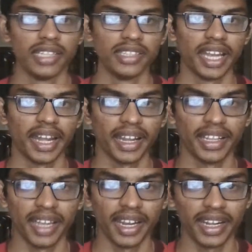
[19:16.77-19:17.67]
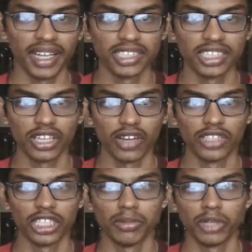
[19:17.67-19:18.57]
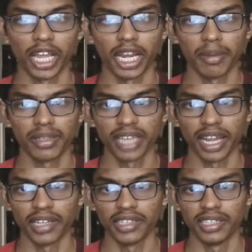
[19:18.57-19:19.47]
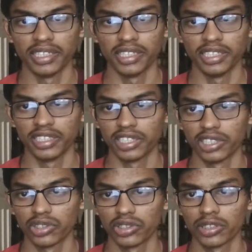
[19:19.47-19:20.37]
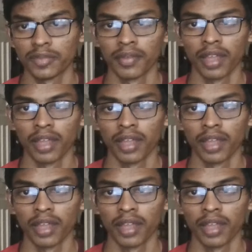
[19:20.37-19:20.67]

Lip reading: the intensity of the hemodynamics and in the tissues,